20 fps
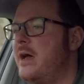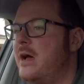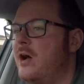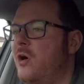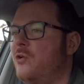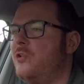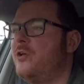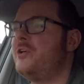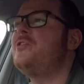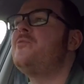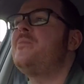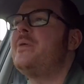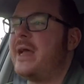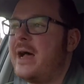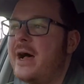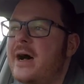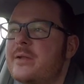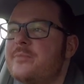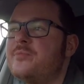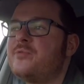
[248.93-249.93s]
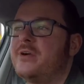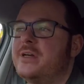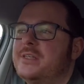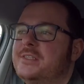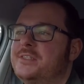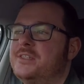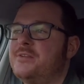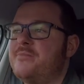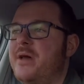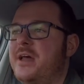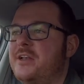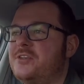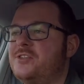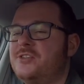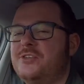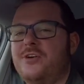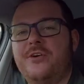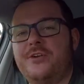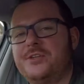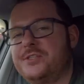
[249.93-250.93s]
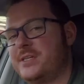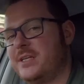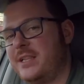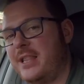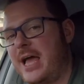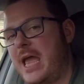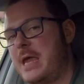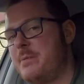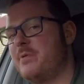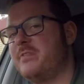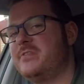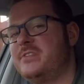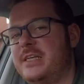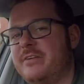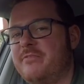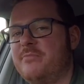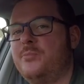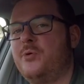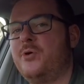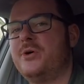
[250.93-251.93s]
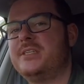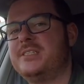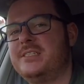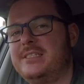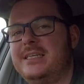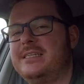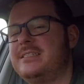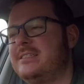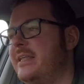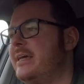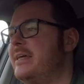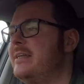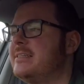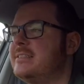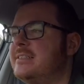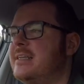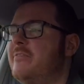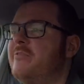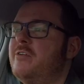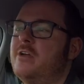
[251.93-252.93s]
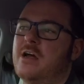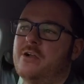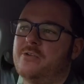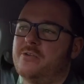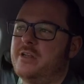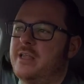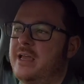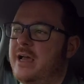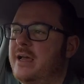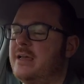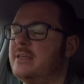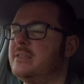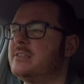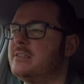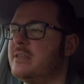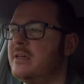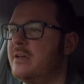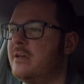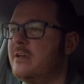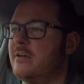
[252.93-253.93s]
although you'll be hard-pressed to match Skoda's claim of 7.6 litres every 100 k's.